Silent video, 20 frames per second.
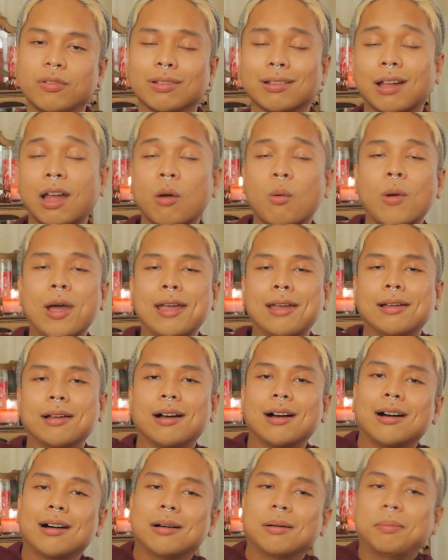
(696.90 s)
like I wake
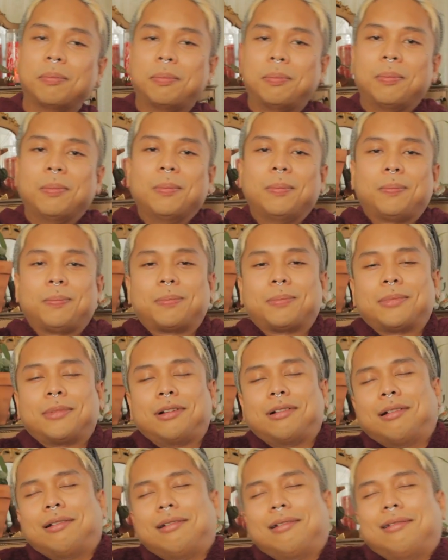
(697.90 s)
up
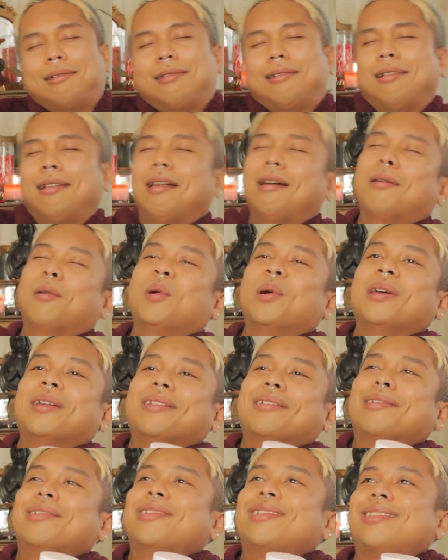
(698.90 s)
low
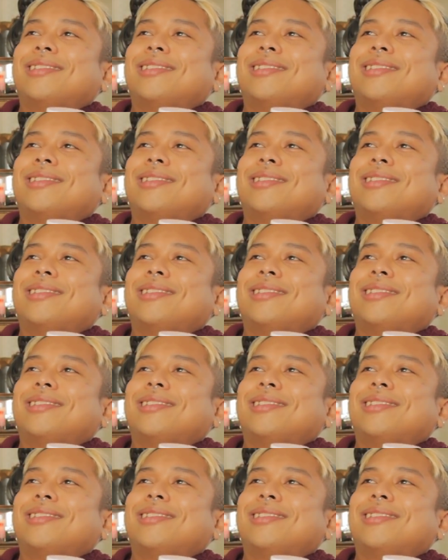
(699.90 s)
and